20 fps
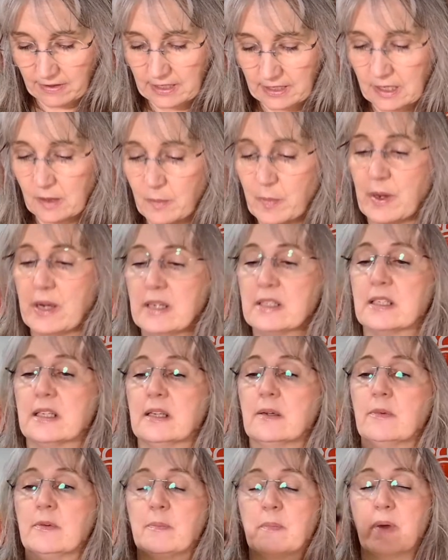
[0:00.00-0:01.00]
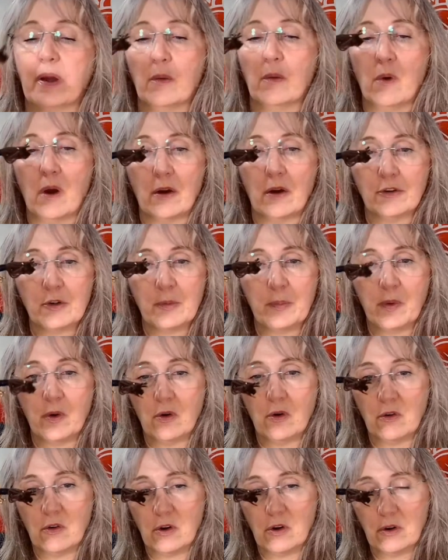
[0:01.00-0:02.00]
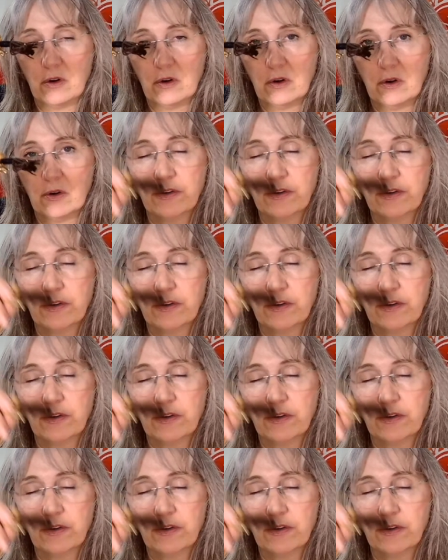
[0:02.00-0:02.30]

a little bracelet with my wild boar on.